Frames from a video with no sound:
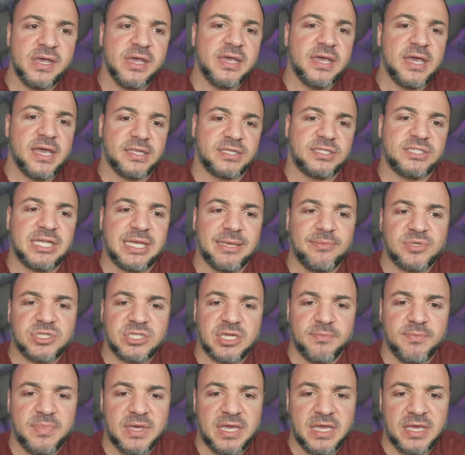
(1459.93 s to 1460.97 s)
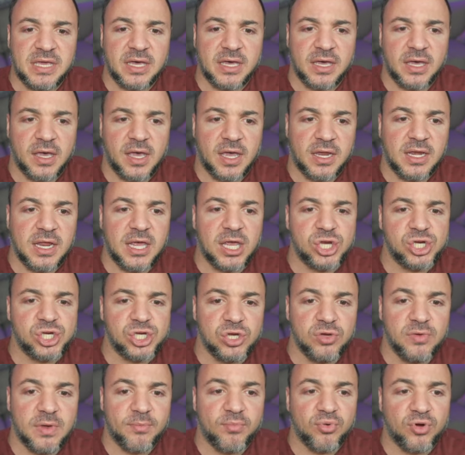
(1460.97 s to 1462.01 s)
It seems to be a, uh, an
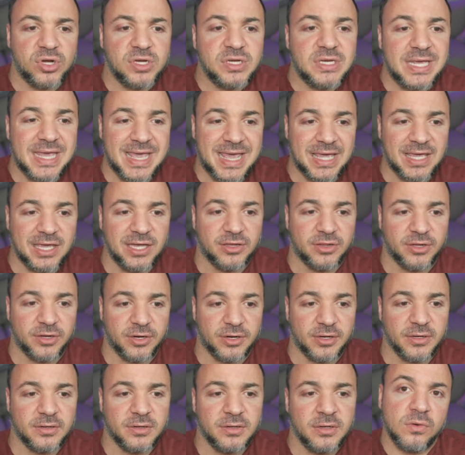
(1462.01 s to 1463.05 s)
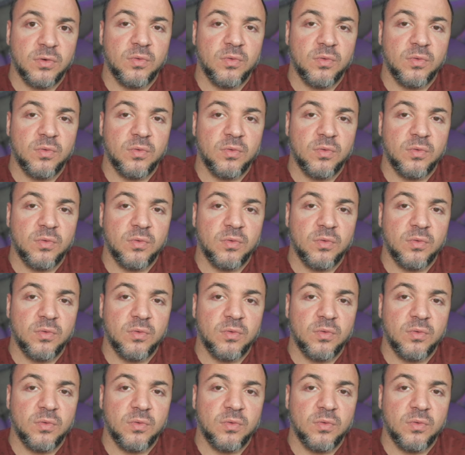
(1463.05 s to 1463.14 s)
issue in particular